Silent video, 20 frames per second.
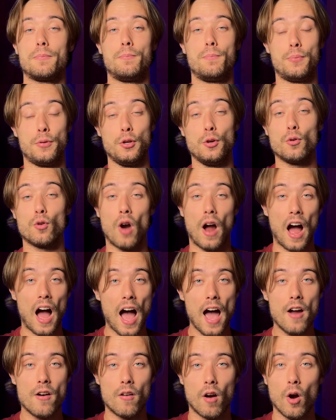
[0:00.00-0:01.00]
Pure
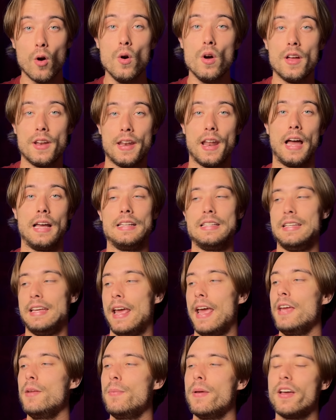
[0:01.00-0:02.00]
Aero
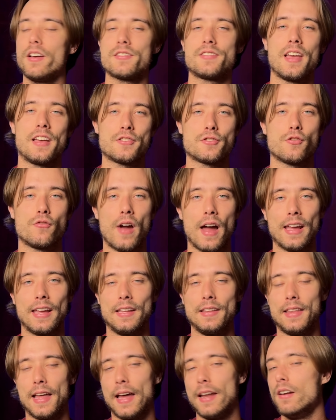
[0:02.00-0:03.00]
98, because that's the racket
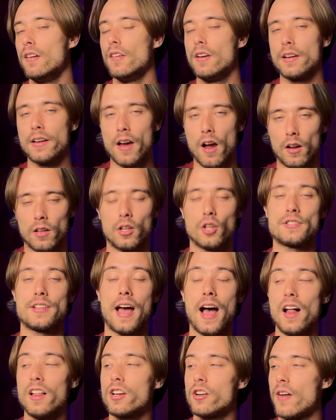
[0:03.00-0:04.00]
that Carlos
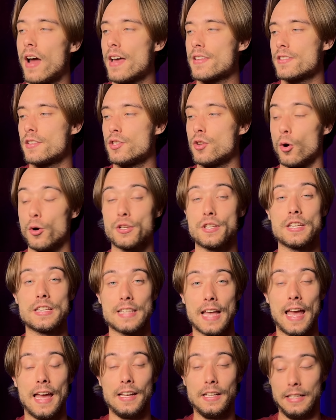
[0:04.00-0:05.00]
Alcaraz endorses,
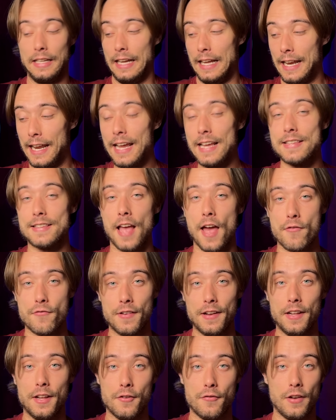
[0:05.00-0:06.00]
and it is a
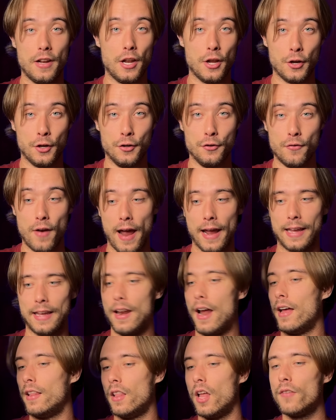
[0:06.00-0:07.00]
really good racket.
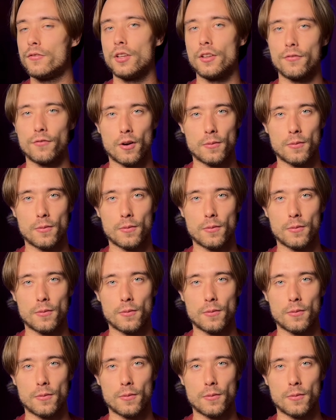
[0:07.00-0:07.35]
I loved it from